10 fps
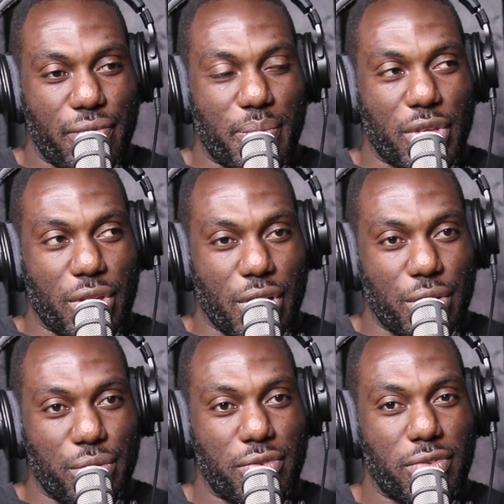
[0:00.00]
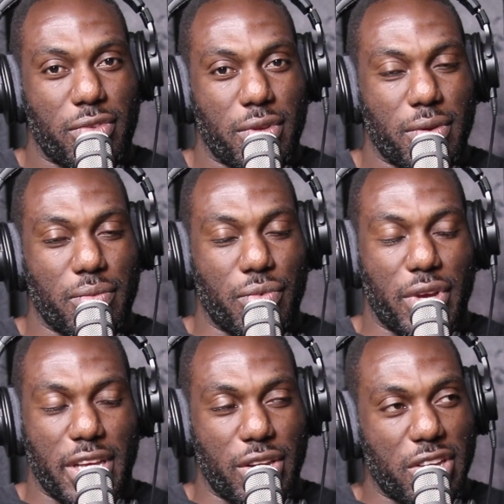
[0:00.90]
a kid from the
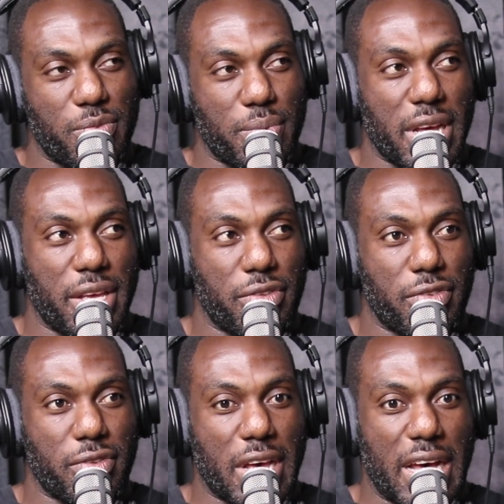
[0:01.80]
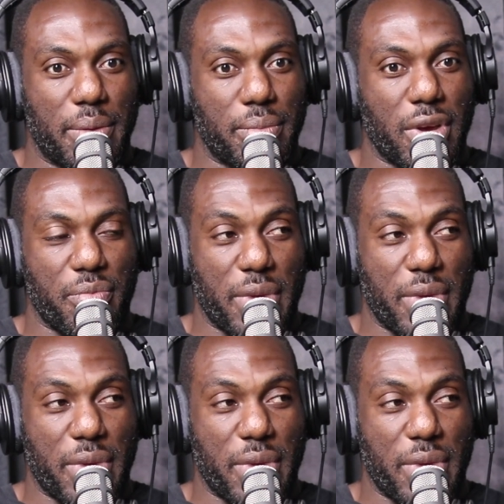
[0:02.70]
coast, really nice place.